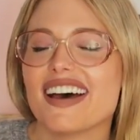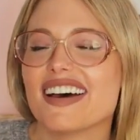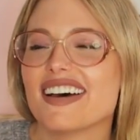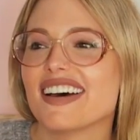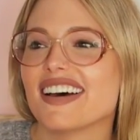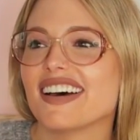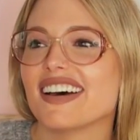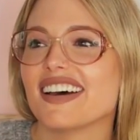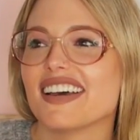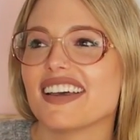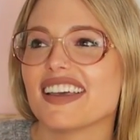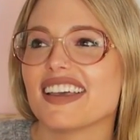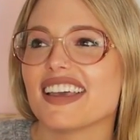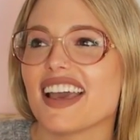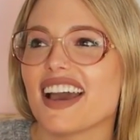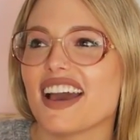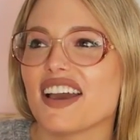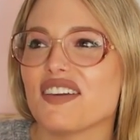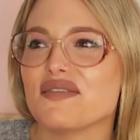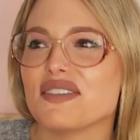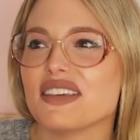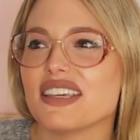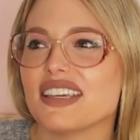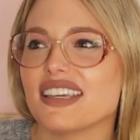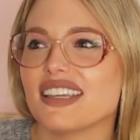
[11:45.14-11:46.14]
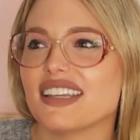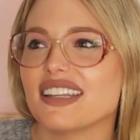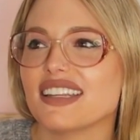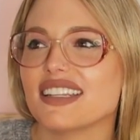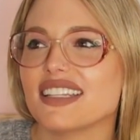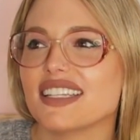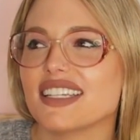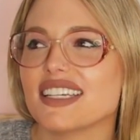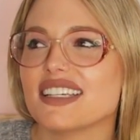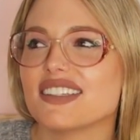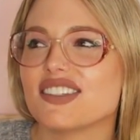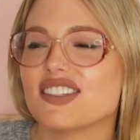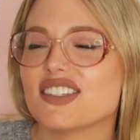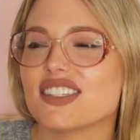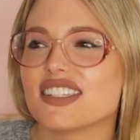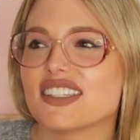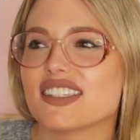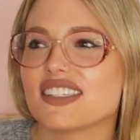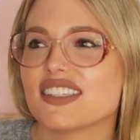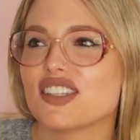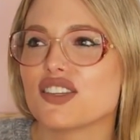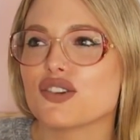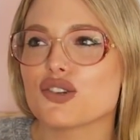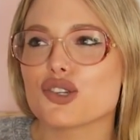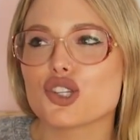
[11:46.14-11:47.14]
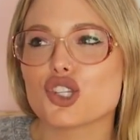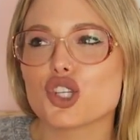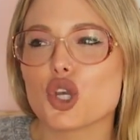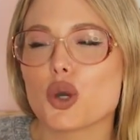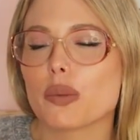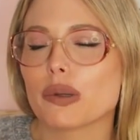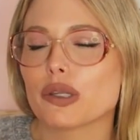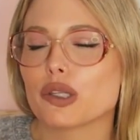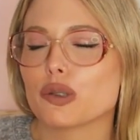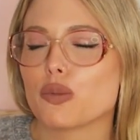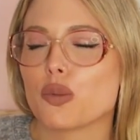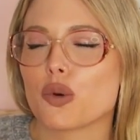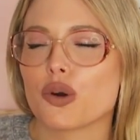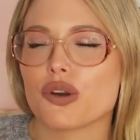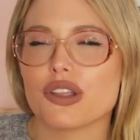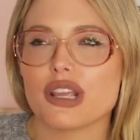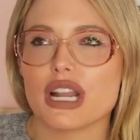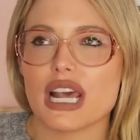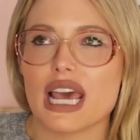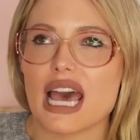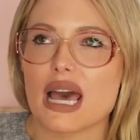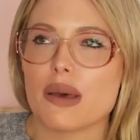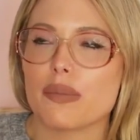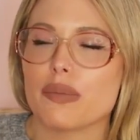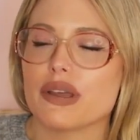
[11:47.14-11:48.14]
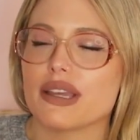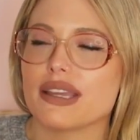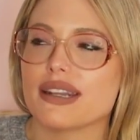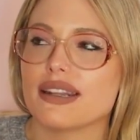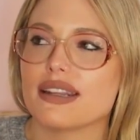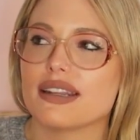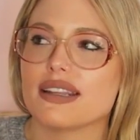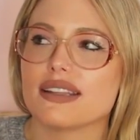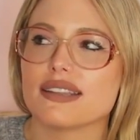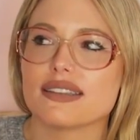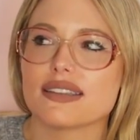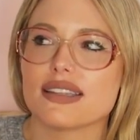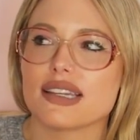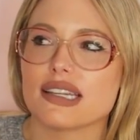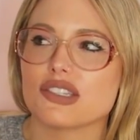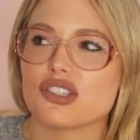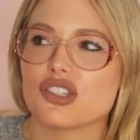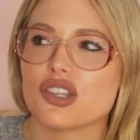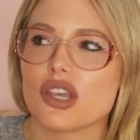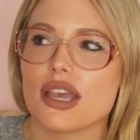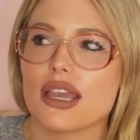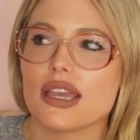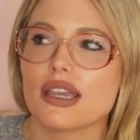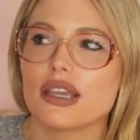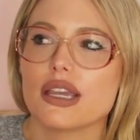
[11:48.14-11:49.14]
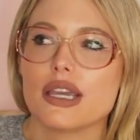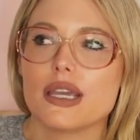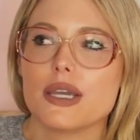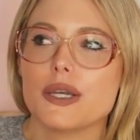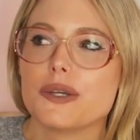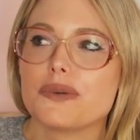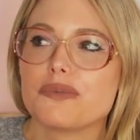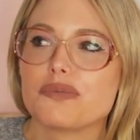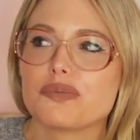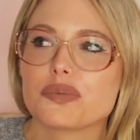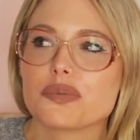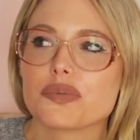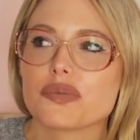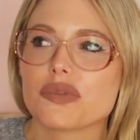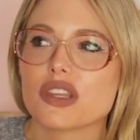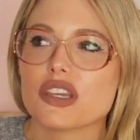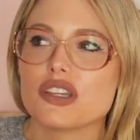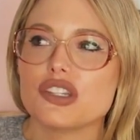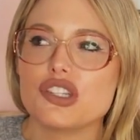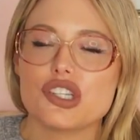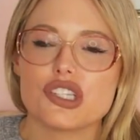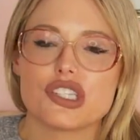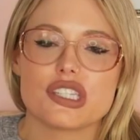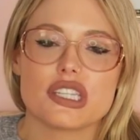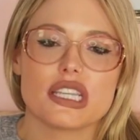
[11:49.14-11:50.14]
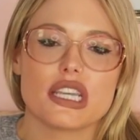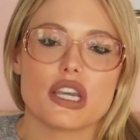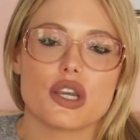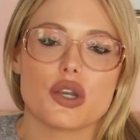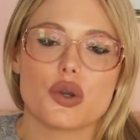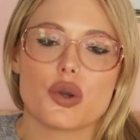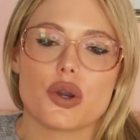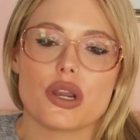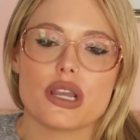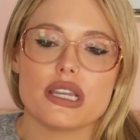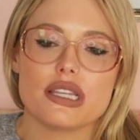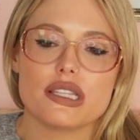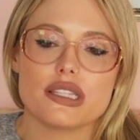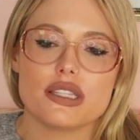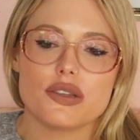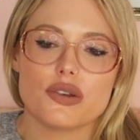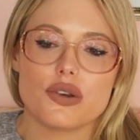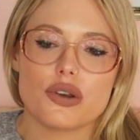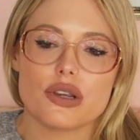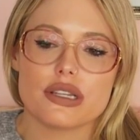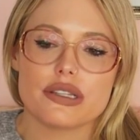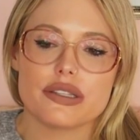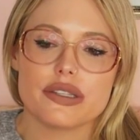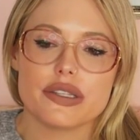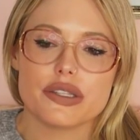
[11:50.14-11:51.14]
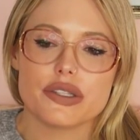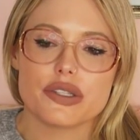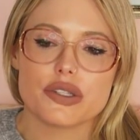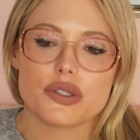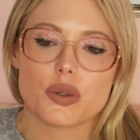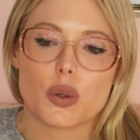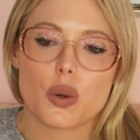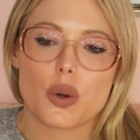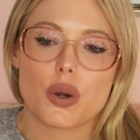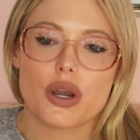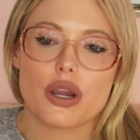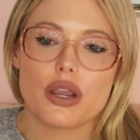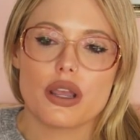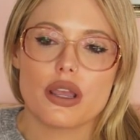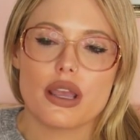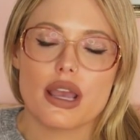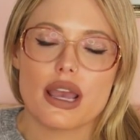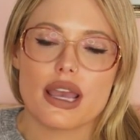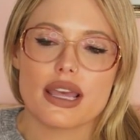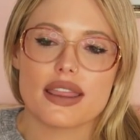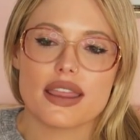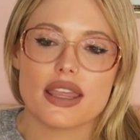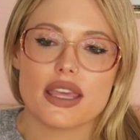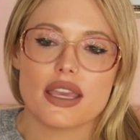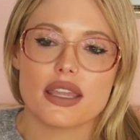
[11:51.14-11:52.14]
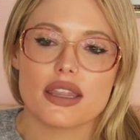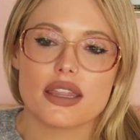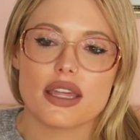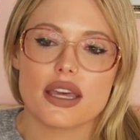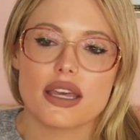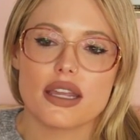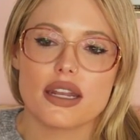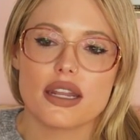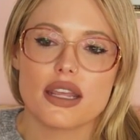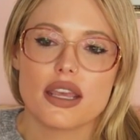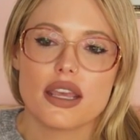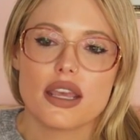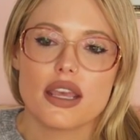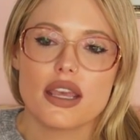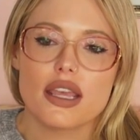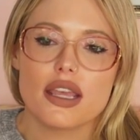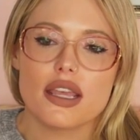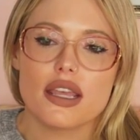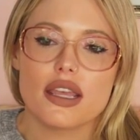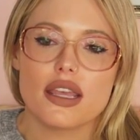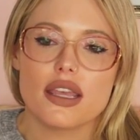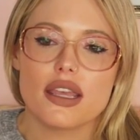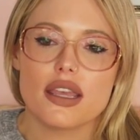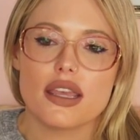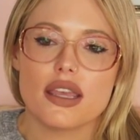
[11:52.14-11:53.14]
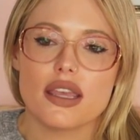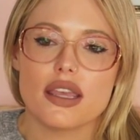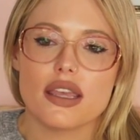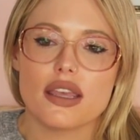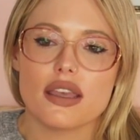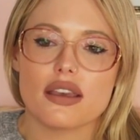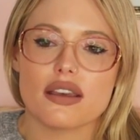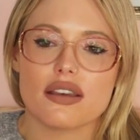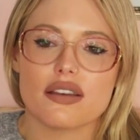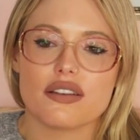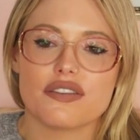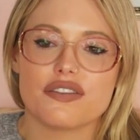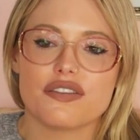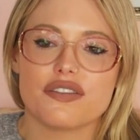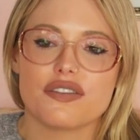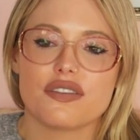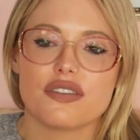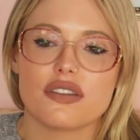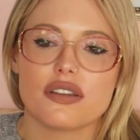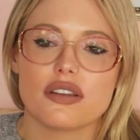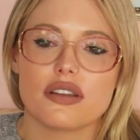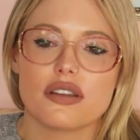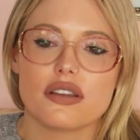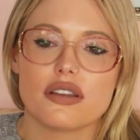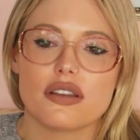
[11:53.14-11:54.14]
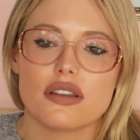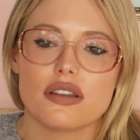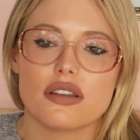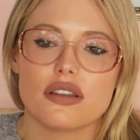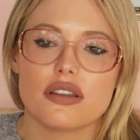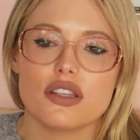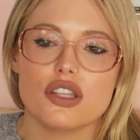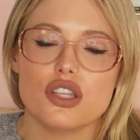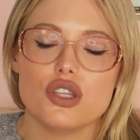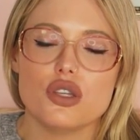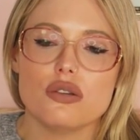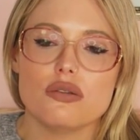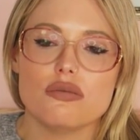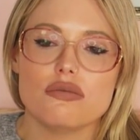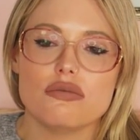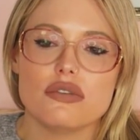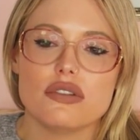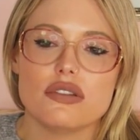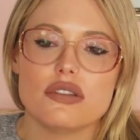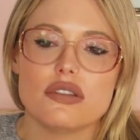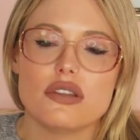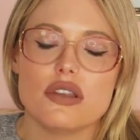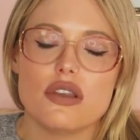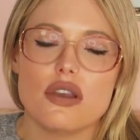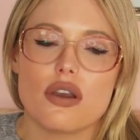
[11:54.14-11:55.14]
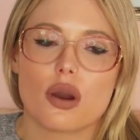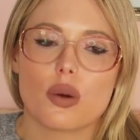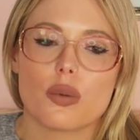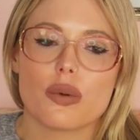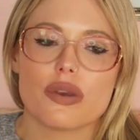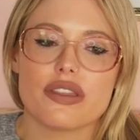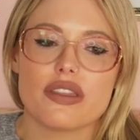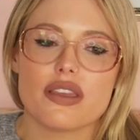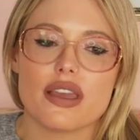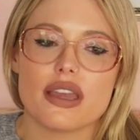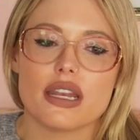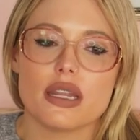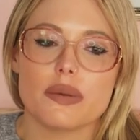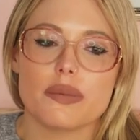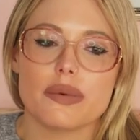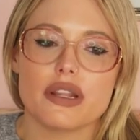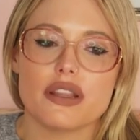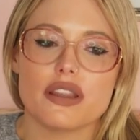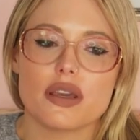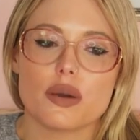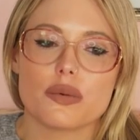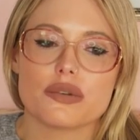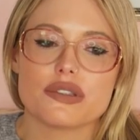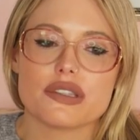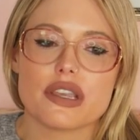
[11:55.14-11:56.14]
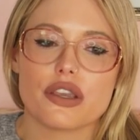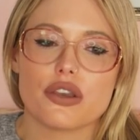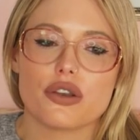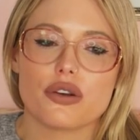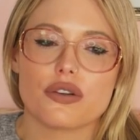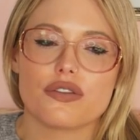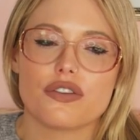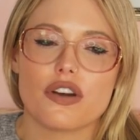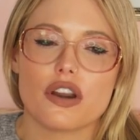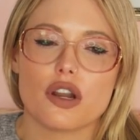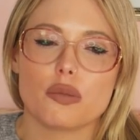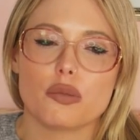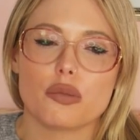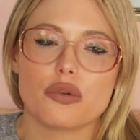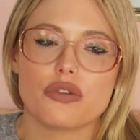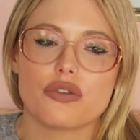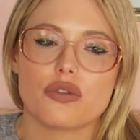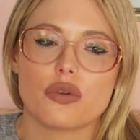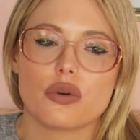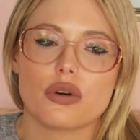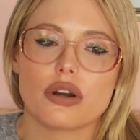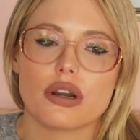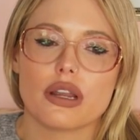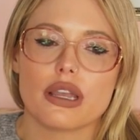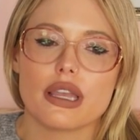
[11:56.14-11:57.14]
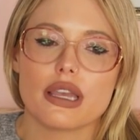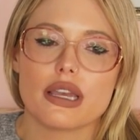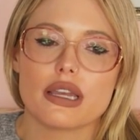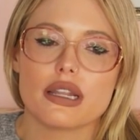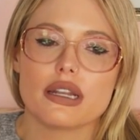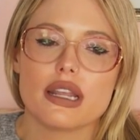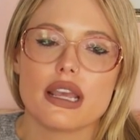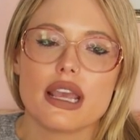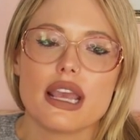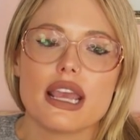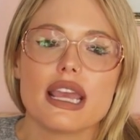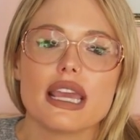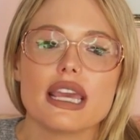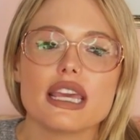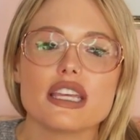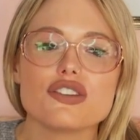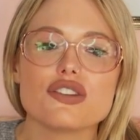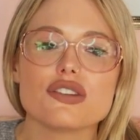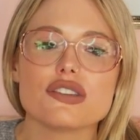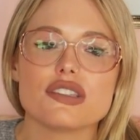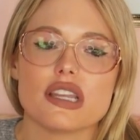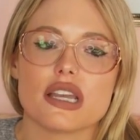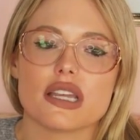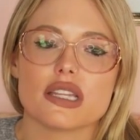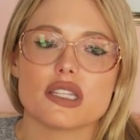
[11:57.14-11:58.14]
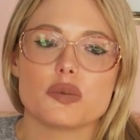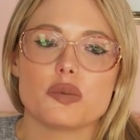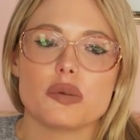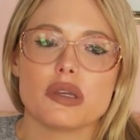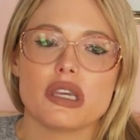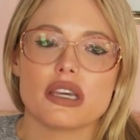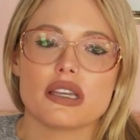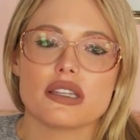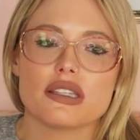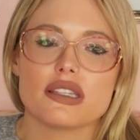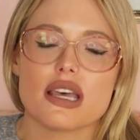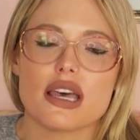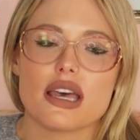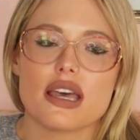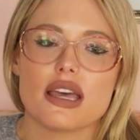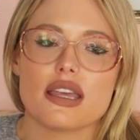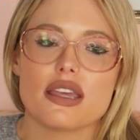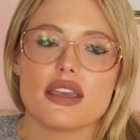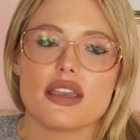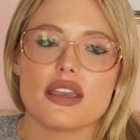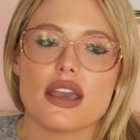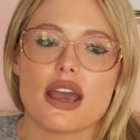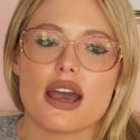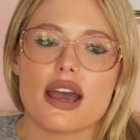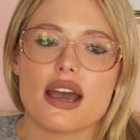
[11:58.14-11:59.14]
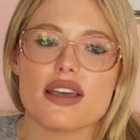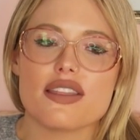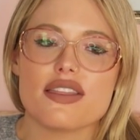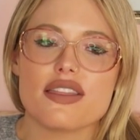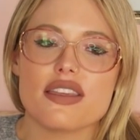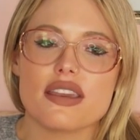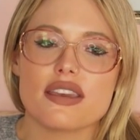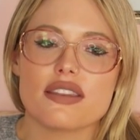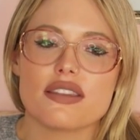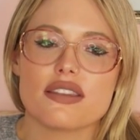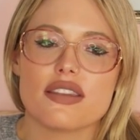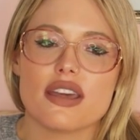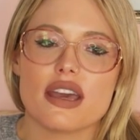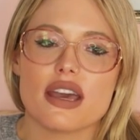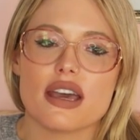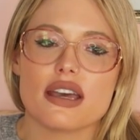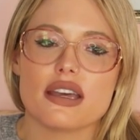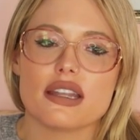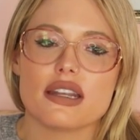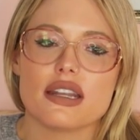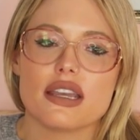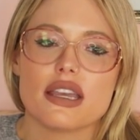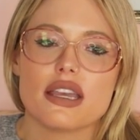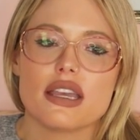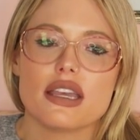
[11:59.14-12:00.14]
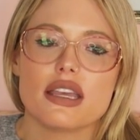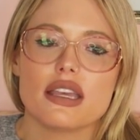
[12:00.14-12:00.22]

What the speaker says: I mean, it's just, there's so much more that happened, and it's such like, just like a crazy, crazy story. I think that if you are with anybody that was like your friend beforehand, it's just nuts, because I think that